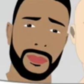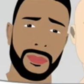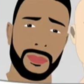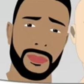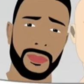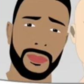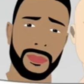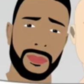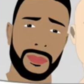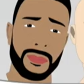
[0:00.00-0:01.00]

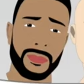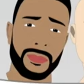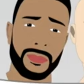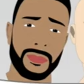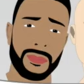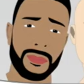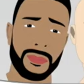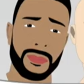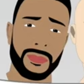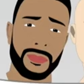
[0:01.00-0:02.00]

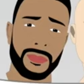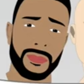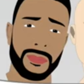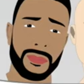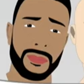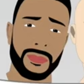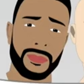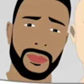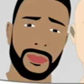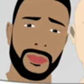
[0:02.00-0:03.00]

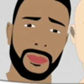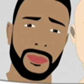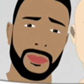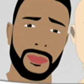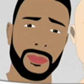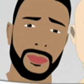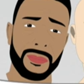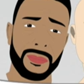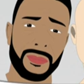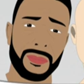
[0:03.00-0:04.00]

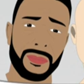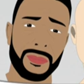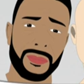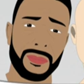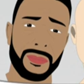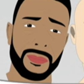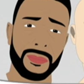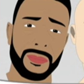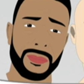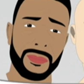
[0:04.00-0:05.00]

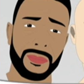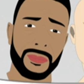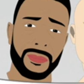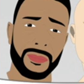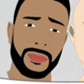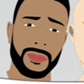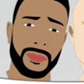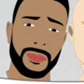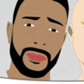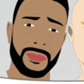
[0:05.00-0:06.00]
The person shown says nothing.